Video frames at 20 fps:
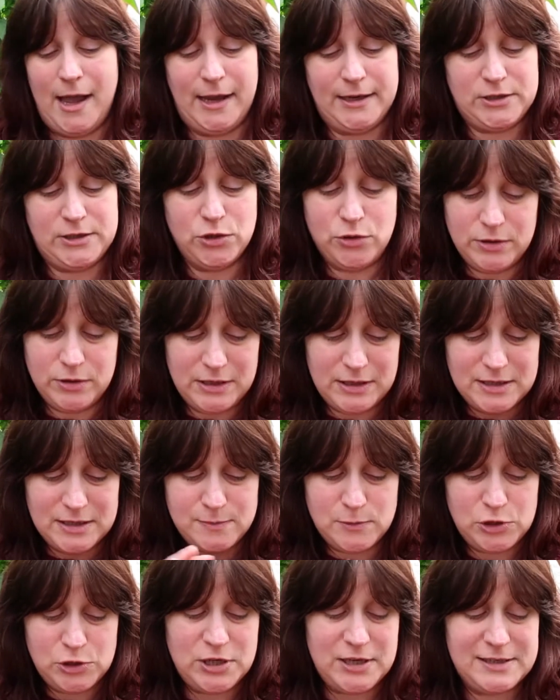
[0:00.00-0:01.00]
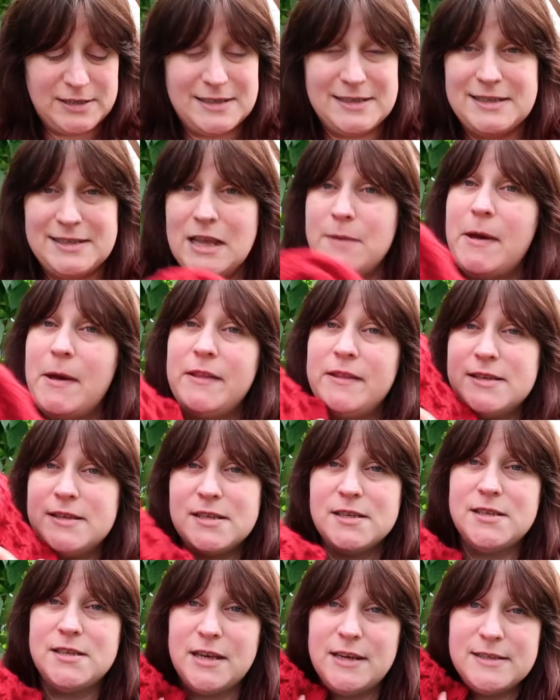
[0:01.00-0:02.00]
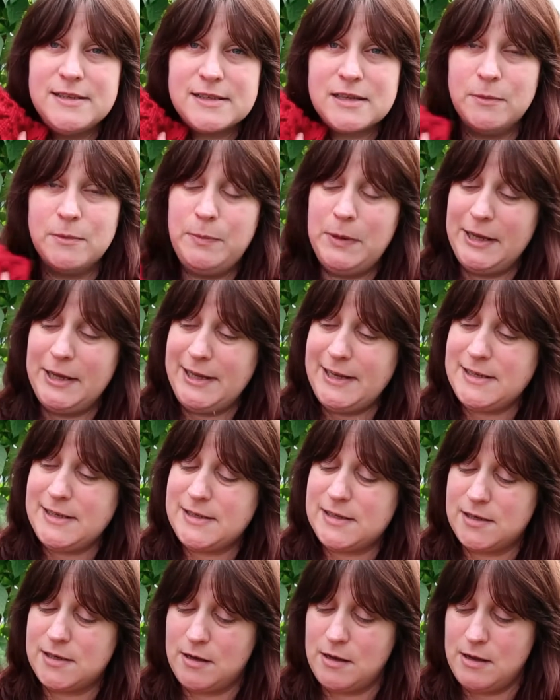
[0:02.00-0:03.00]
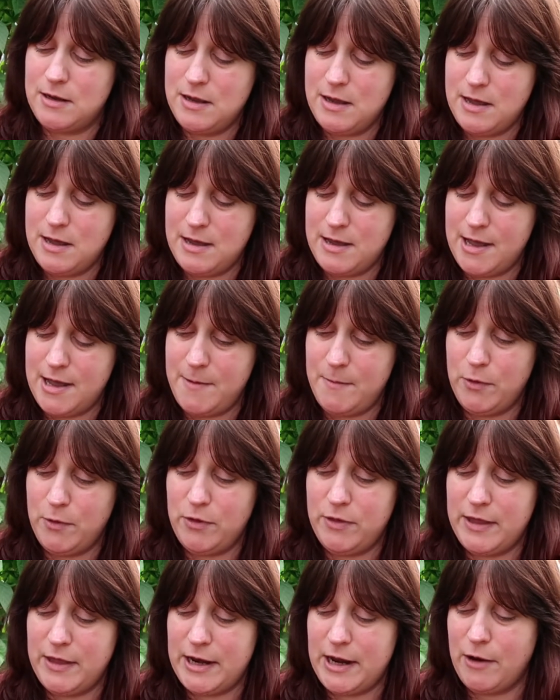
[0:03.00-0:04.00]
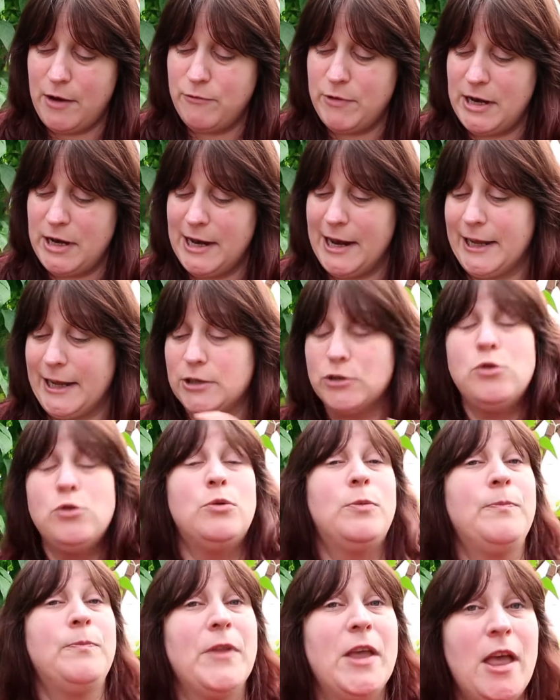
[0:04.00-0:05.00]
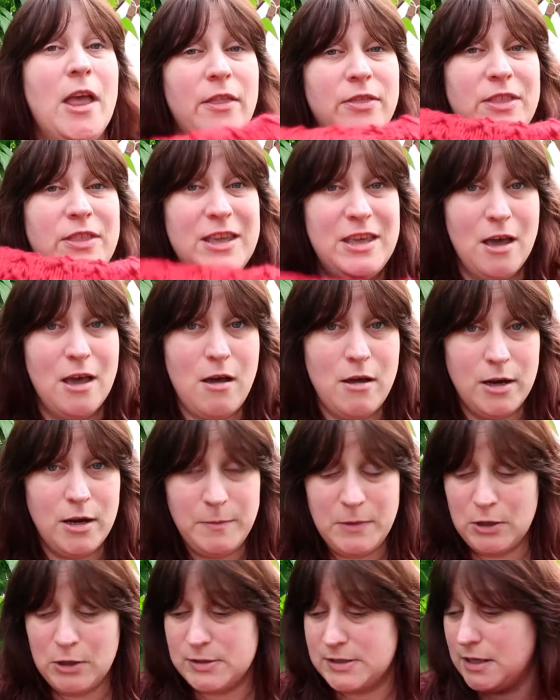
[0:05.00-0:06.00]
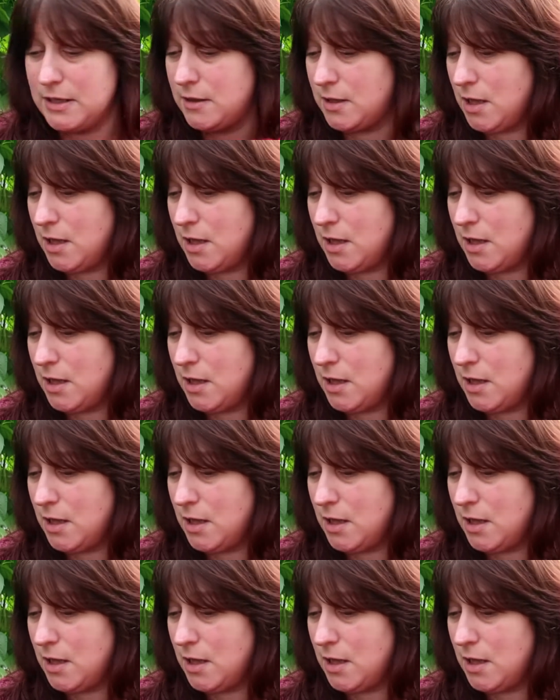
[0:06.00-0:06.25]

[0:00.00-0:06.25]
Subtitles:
I don't think there's much else to say about this until it's complete, other than I really like it. Oh, the yarn I'm using.